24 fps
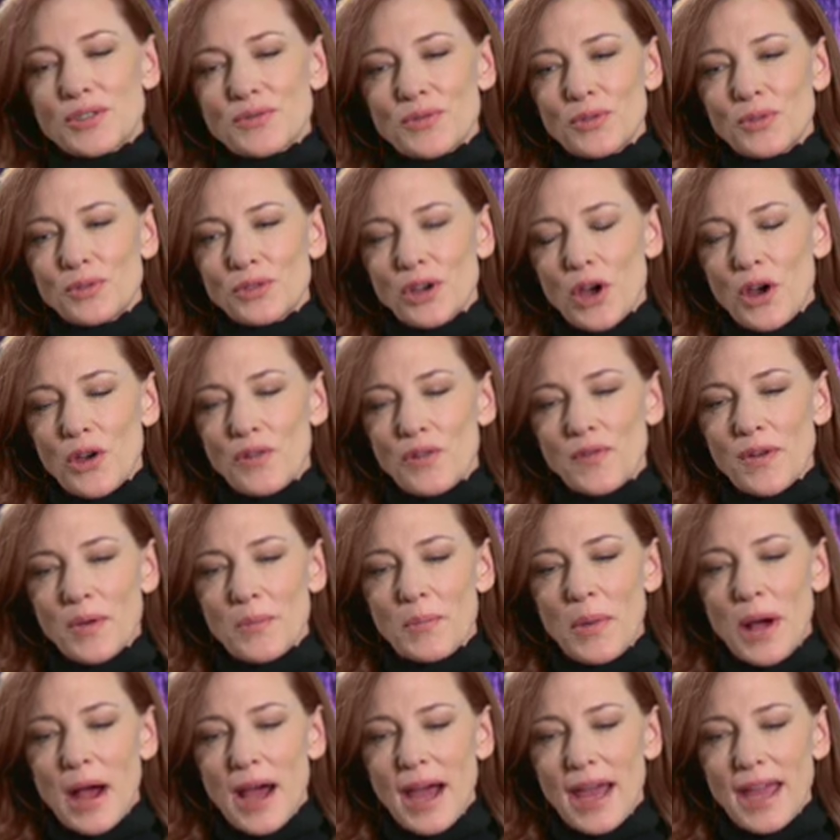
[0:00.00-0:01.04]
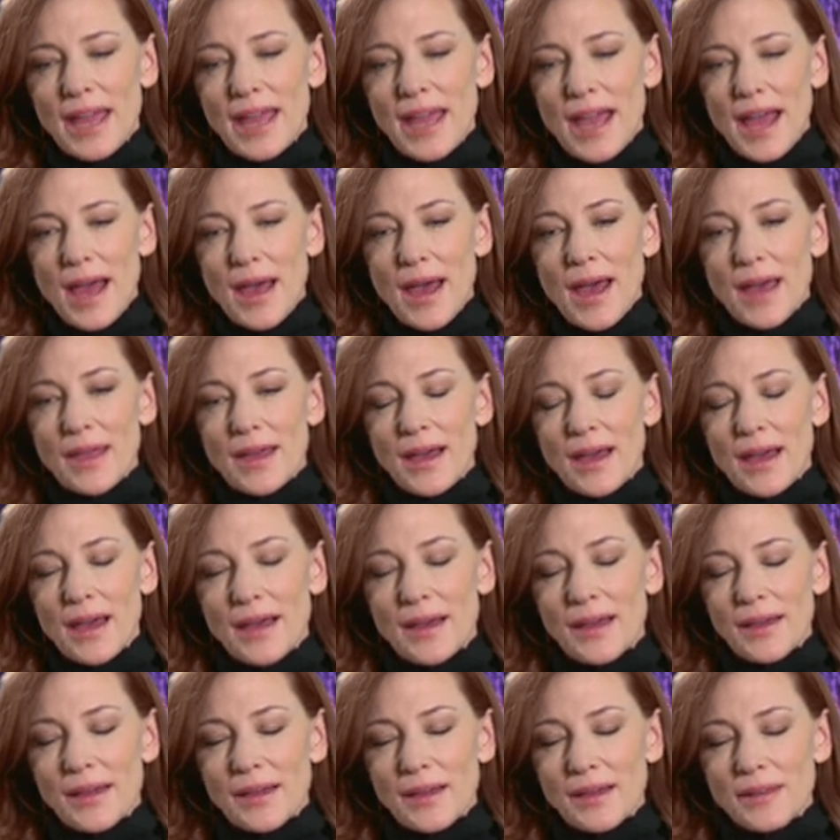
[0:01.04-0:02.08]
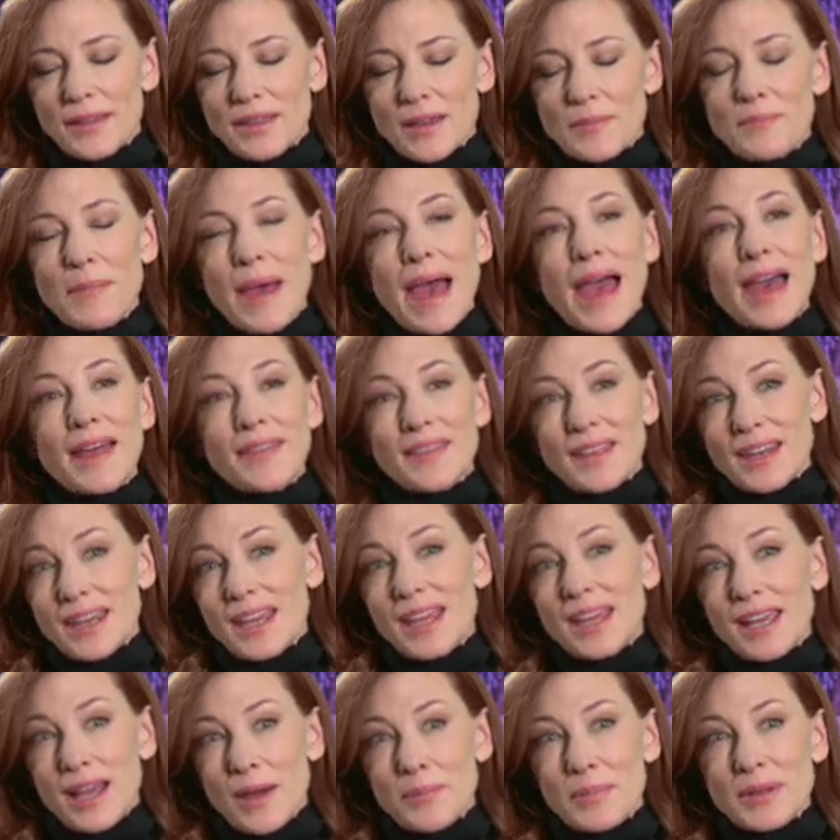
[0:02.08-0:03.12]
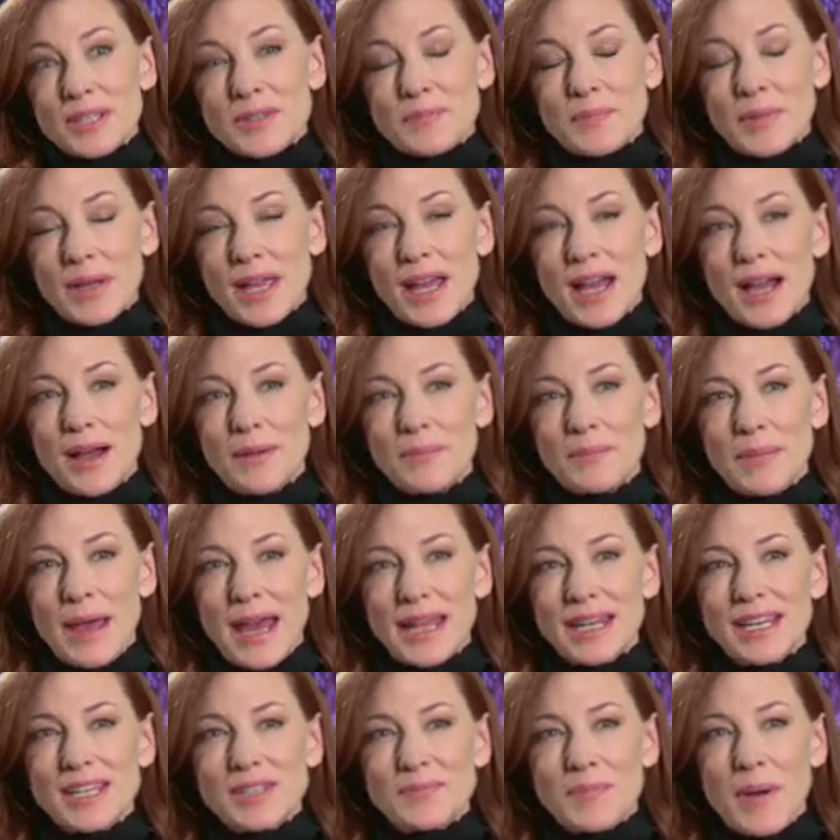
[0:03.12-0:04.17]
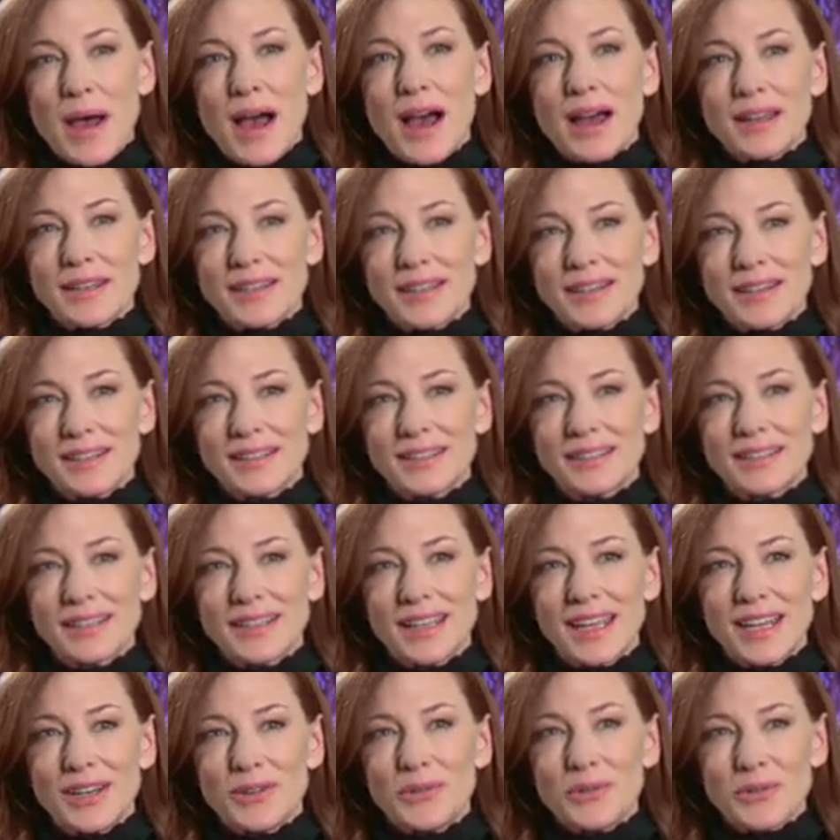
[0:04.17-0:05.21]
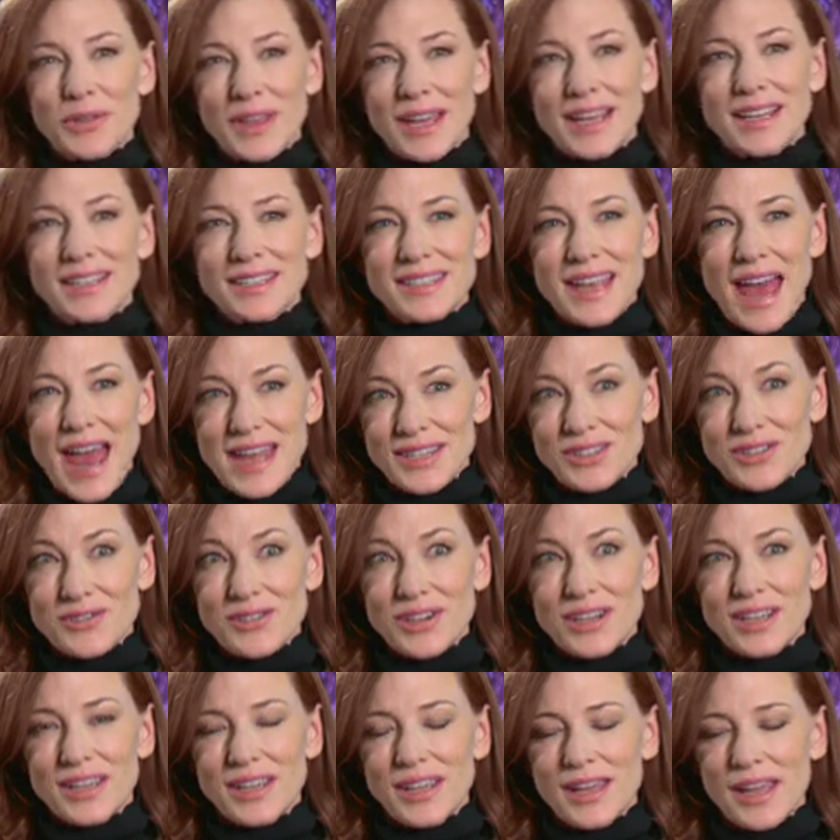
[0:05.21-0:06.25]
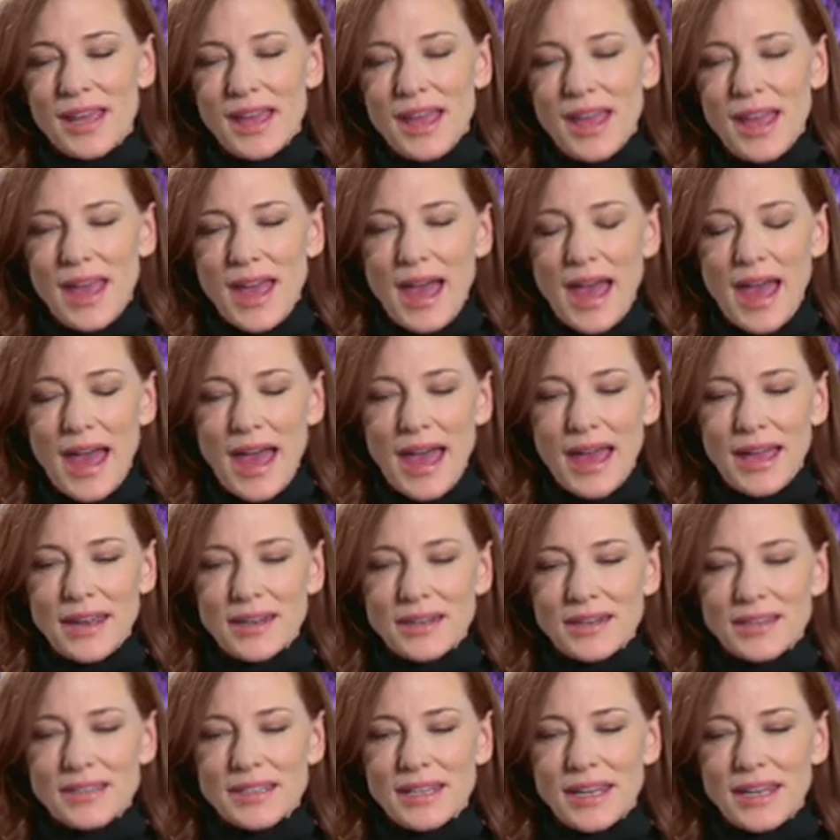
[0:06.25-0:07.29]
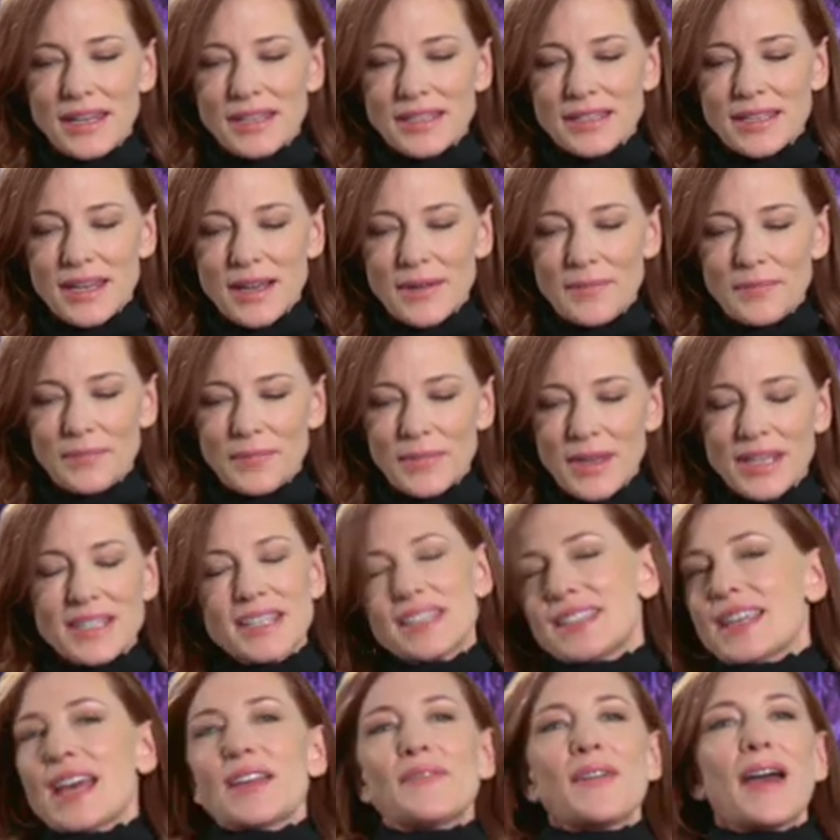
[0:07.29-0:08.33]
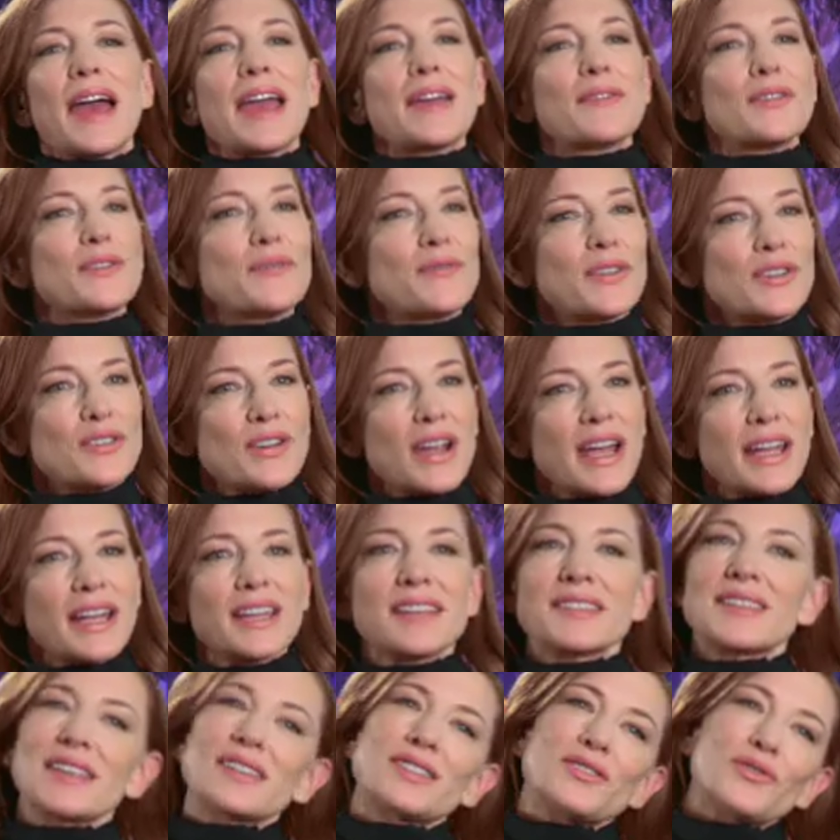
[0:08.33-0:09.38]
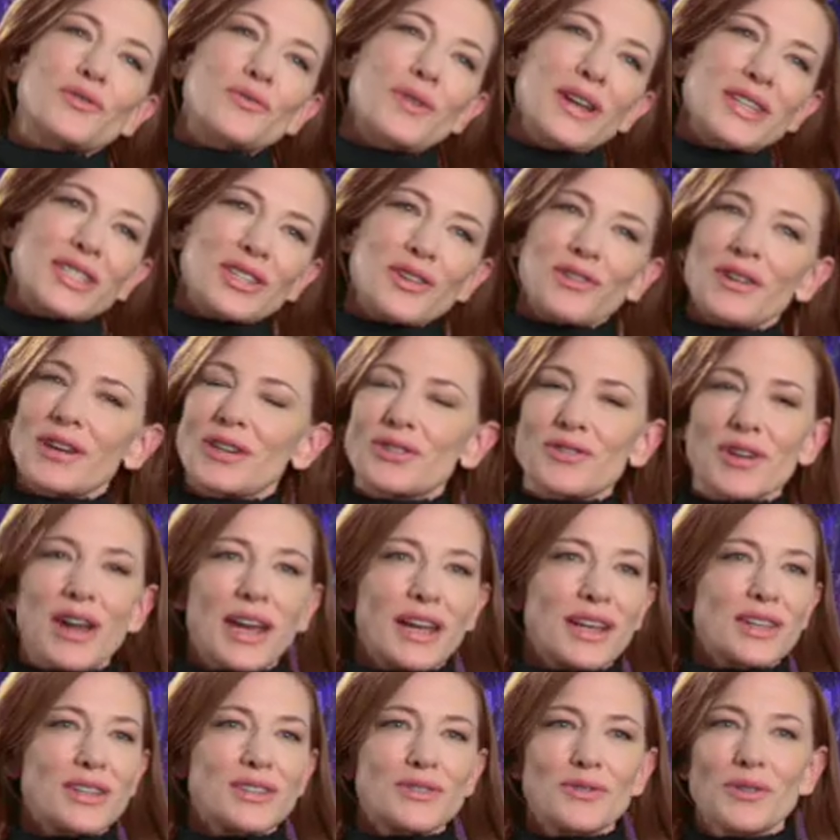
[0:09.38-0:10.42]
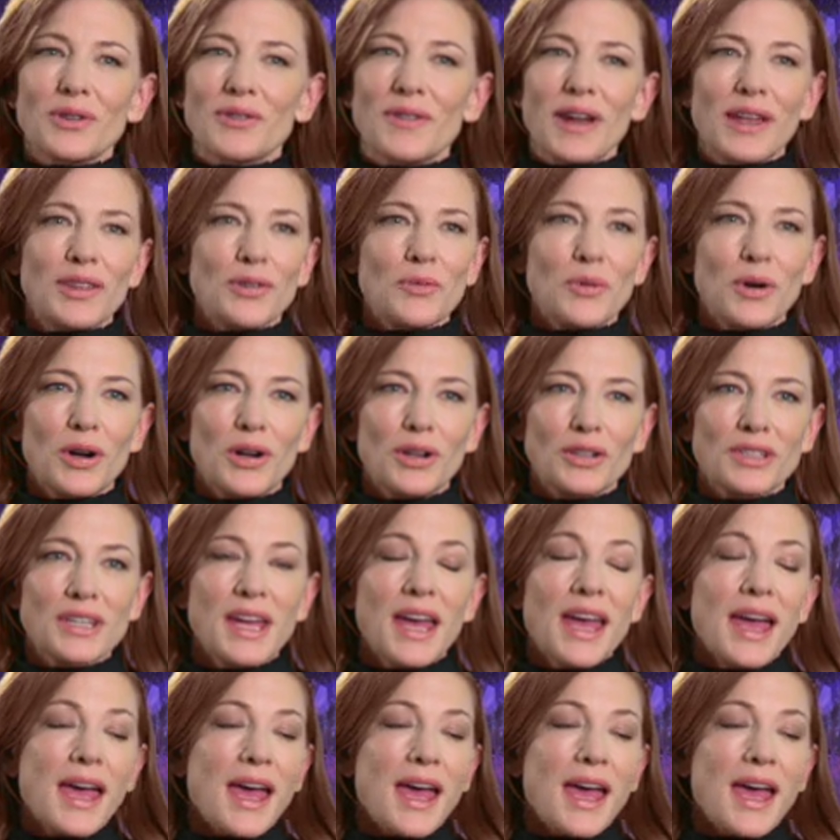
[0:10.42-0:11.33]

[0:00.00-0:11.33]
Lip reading: is ruled over by the man that Hiccup has become and his partner in all things, Astrid. And it's a safe haven for dragons. They're still rescuing dragons all around the world